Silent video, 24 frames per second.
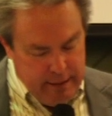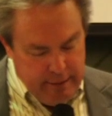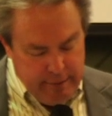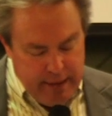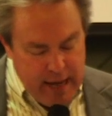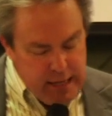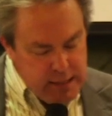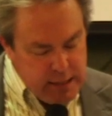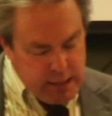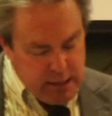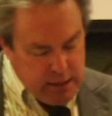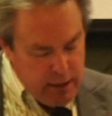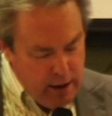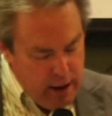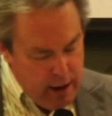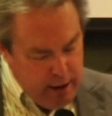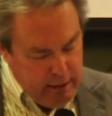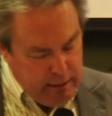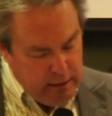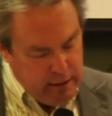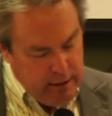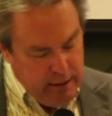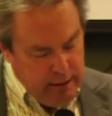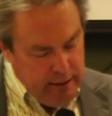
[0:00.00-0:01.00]
That's
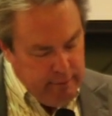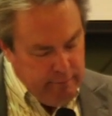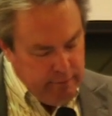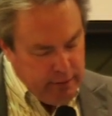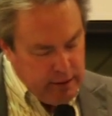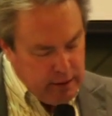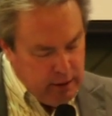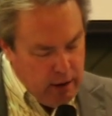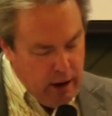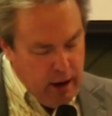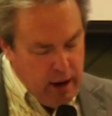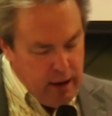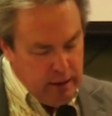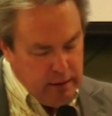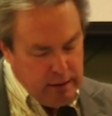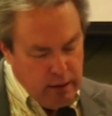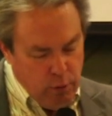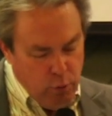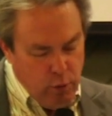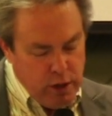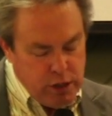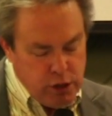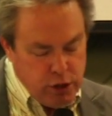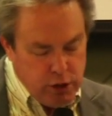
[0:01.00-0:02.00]
not the God
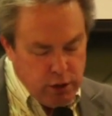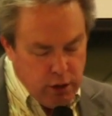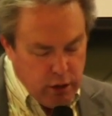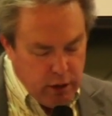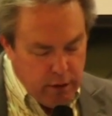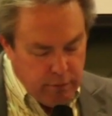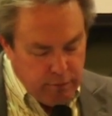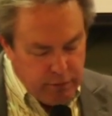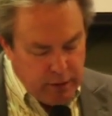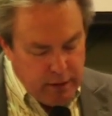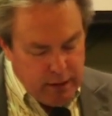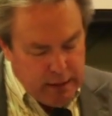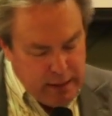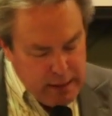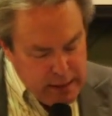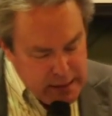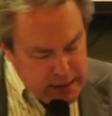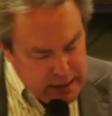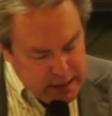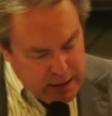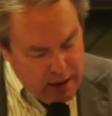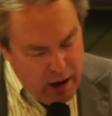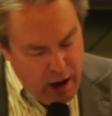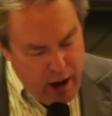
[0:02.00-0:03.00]
that we serve.
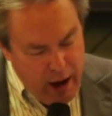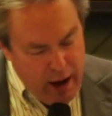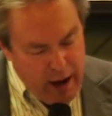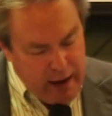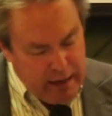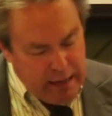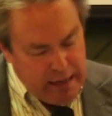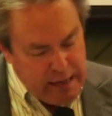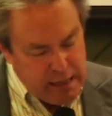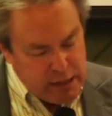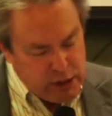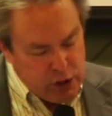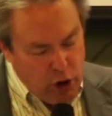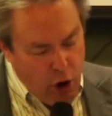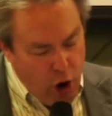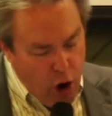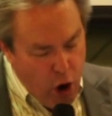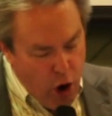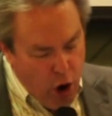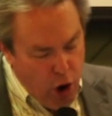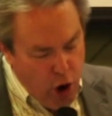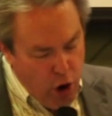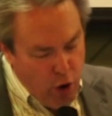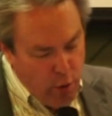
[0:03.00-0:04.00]
This God is
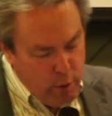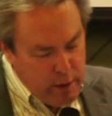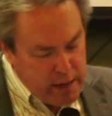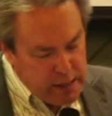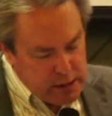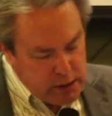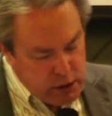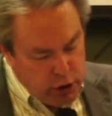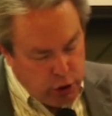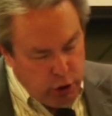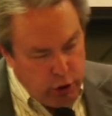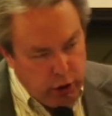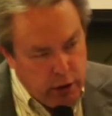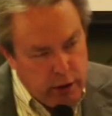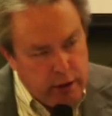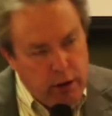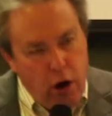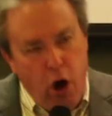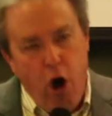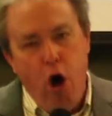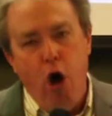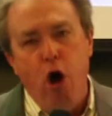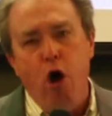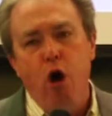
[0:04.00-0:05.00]
always good,
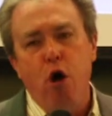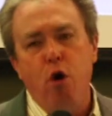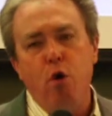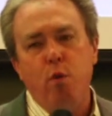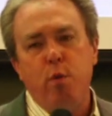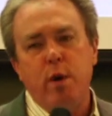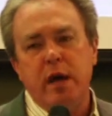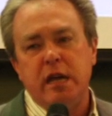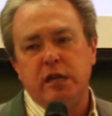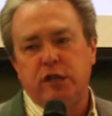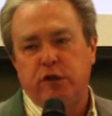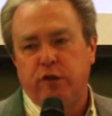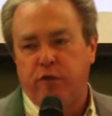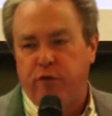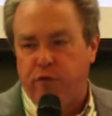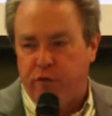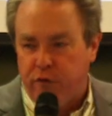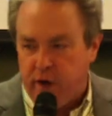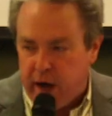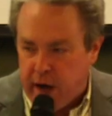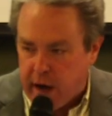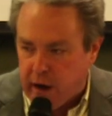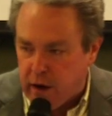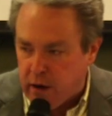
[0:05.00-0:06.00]
always
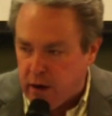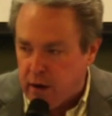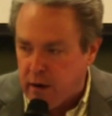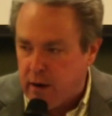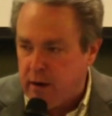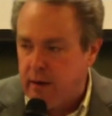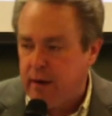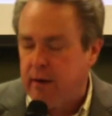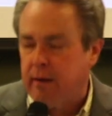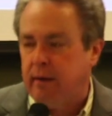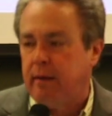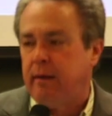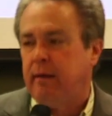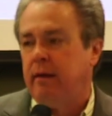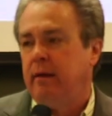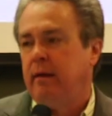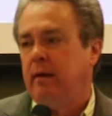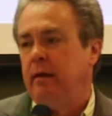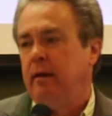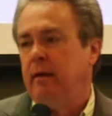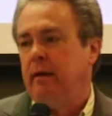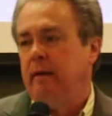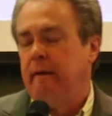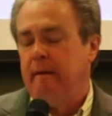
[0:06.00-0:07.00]
fair.
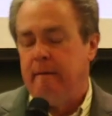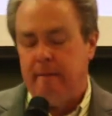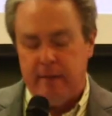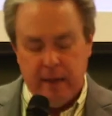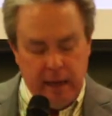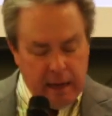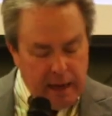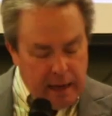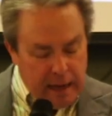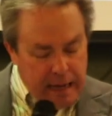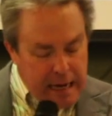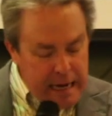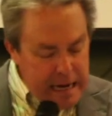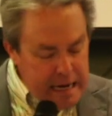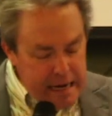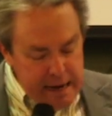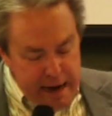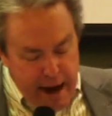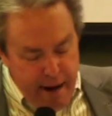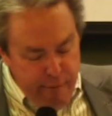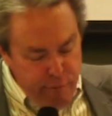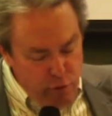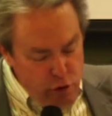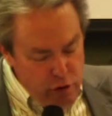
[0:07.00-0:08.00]
He
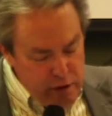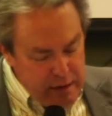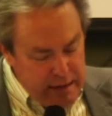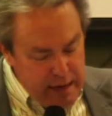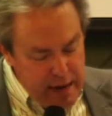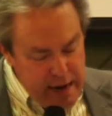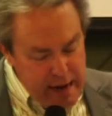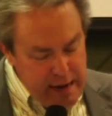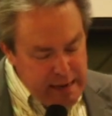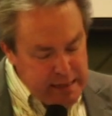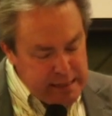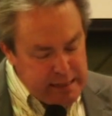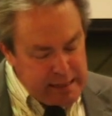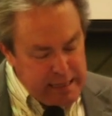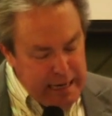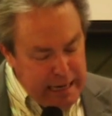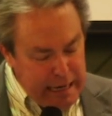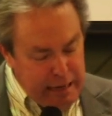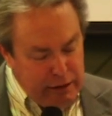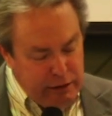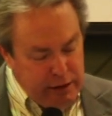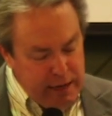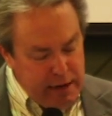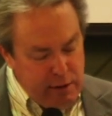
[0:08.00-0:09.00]
never does
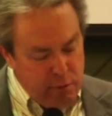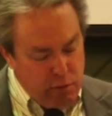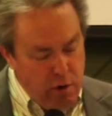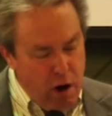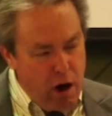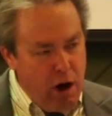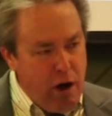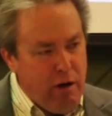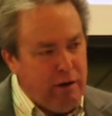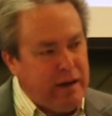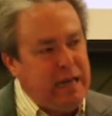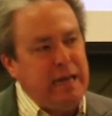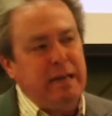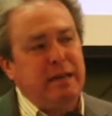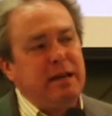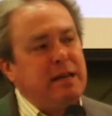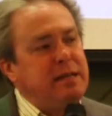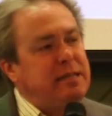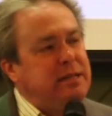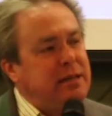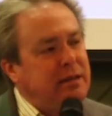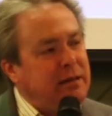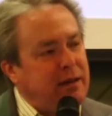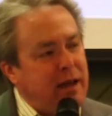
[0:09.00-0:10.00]
anything wrong. He
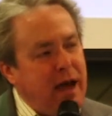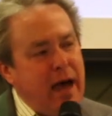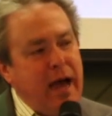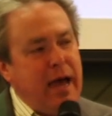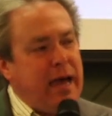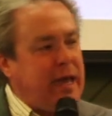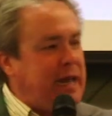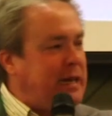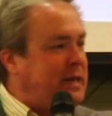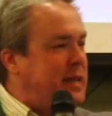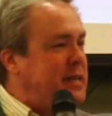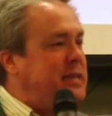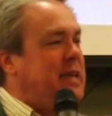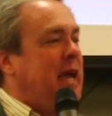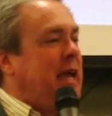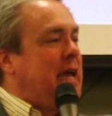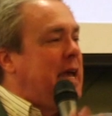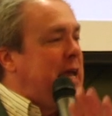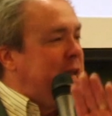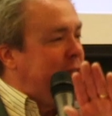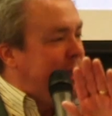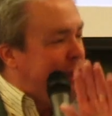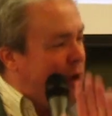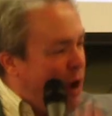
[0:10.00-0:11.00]
doesn't lie. He does
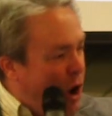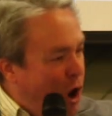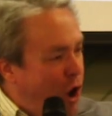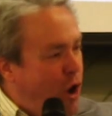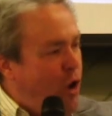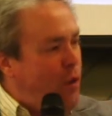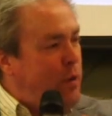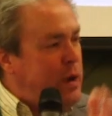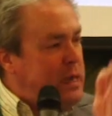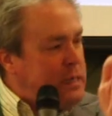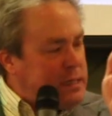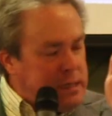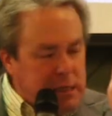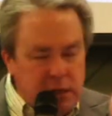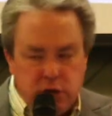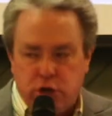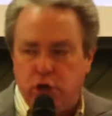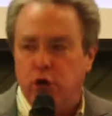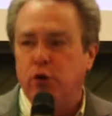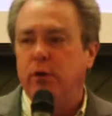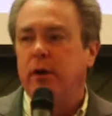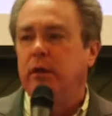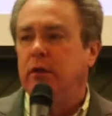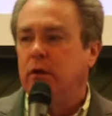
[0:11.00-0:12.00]
he always is
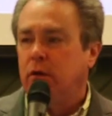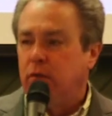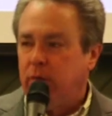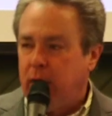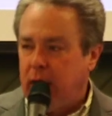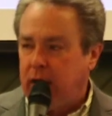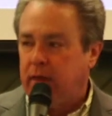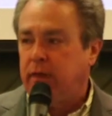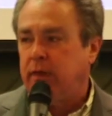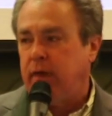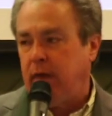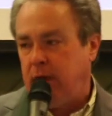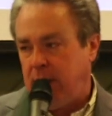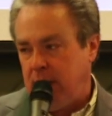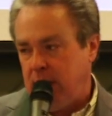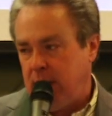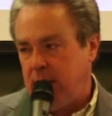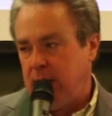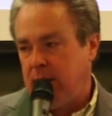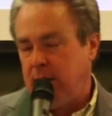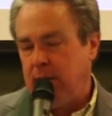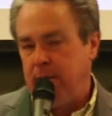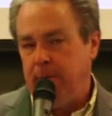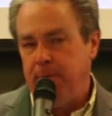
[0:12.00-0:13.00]
doing the right thing
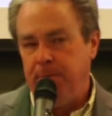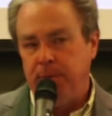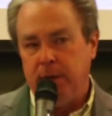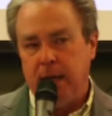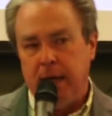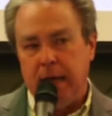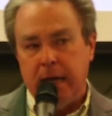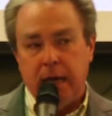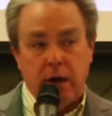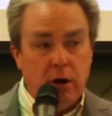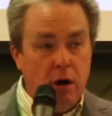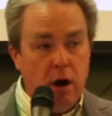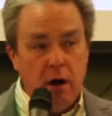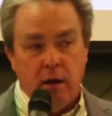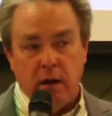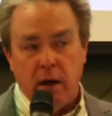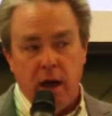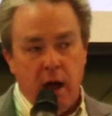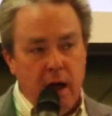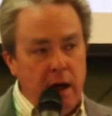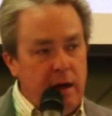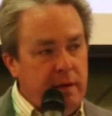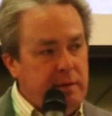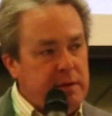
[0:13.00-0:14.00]
in our
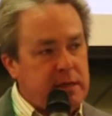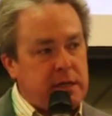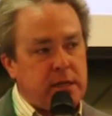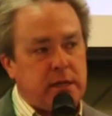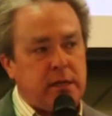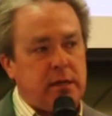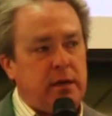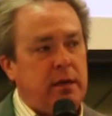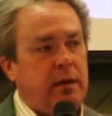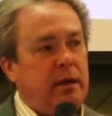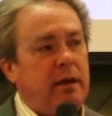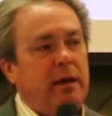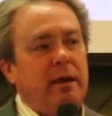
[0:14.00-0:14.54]
lives.